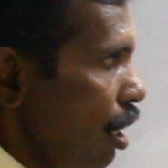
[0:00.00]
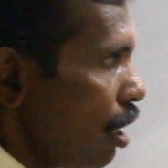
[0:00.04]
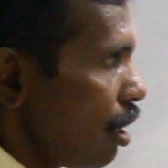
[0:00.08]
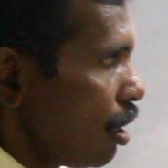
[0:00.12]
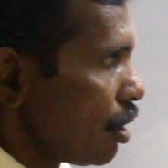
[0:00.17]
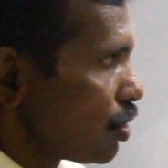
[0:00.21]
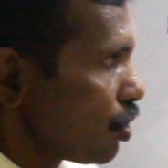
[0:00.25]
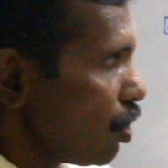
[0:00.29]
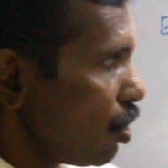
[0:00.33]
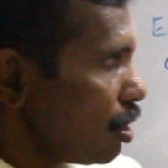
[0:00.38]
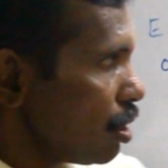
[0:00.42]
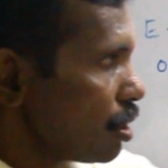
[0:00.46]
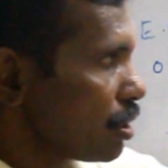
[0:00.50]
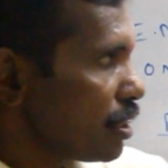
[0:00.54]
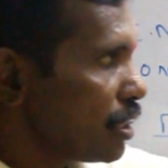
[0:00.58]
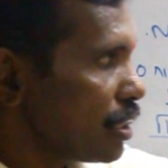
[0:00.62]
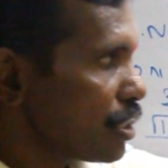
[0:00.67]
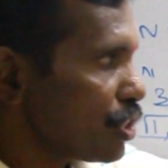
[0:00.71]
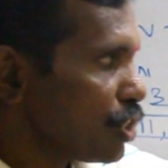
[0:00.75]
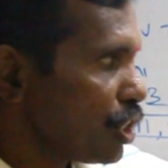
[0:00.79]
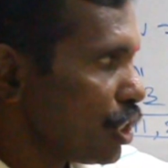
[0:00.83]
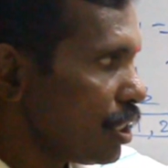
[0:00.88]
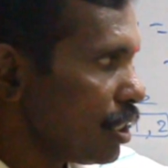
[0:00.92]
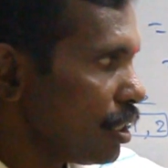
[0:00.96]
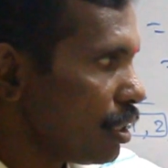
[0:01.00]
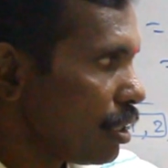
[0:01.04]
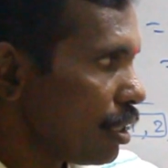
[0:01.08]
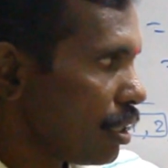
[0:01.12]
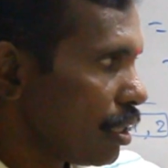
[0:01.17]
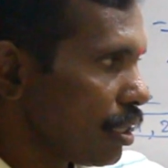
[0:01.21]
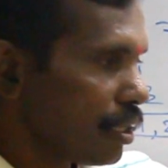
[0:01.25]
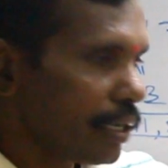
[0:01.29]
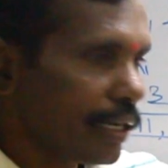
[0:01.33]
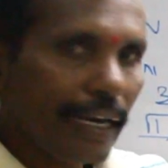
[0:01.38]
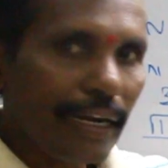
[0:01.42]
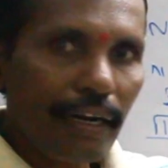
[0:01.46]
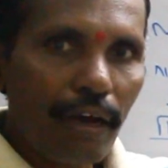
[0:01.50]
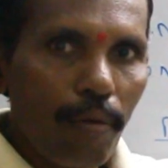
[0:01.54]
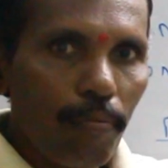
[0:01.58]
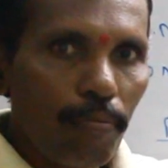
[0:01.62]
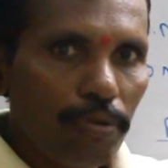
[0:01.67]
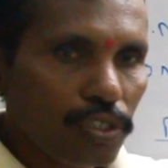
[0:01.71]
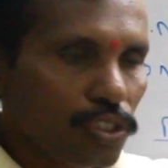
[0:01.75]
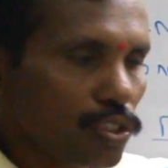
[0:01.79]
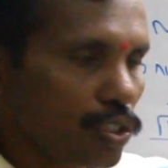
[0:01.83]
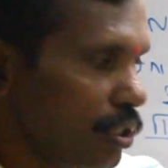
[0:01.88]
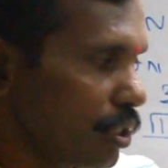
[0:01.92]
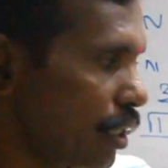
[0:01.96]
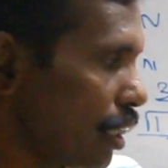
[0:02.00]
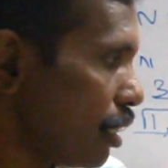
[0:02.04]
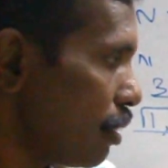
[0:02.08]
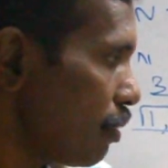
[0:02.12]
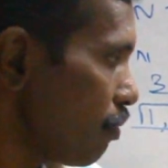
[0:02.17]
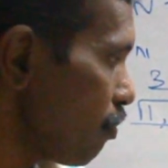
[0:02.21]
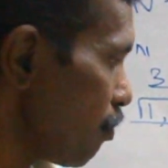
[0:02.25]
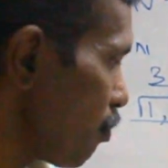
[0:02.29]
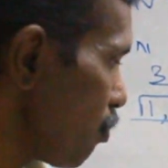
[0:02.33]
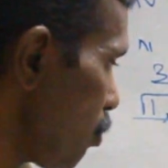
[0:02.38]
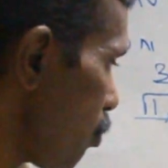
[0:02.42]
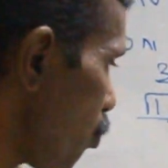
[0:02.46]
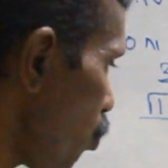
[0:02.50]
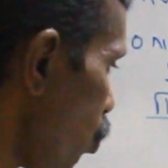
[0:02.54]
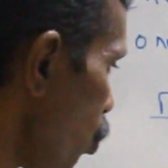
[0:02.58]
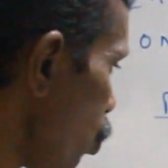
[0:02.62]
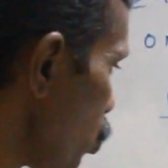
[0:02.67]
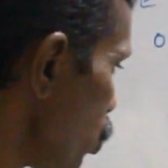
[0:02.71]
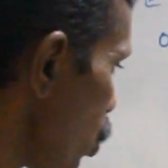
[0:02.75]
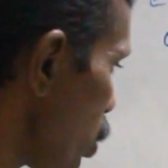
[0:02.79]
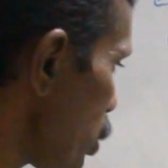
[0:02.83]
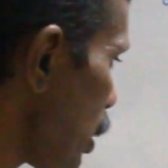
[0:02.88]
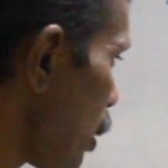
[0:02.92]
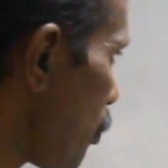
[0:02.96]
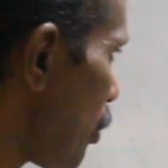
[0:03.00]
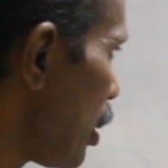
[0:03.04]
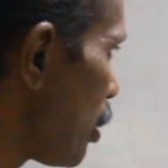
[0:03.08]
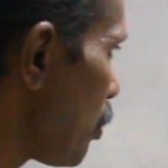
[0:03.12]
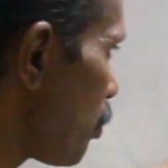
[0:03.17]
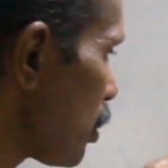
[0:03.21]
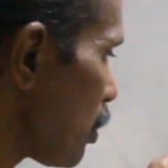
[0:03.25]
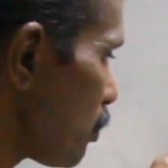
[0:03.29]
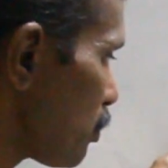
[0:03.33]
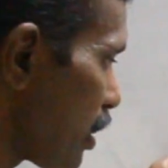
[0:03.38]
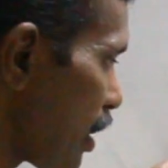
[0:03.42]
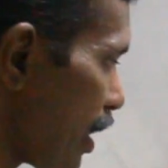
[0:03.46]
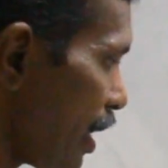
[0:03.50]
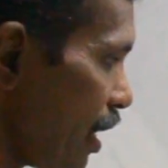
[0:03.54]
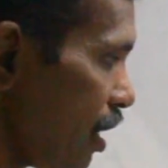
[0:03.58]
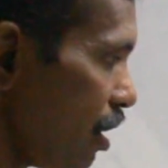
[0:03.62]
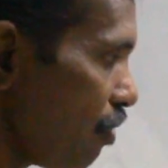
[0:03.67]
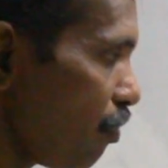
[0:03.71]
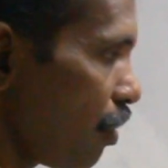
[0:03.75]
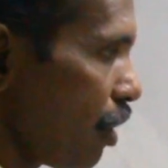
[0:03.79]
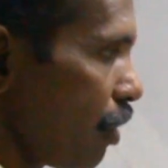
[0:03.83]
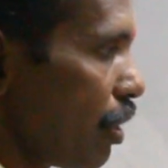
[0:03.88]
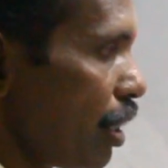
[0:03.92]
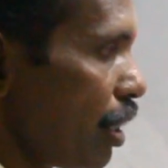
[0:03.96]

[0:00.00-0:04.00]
So 16, 9 composite are there. Oh, those are multiples of 3 and 5.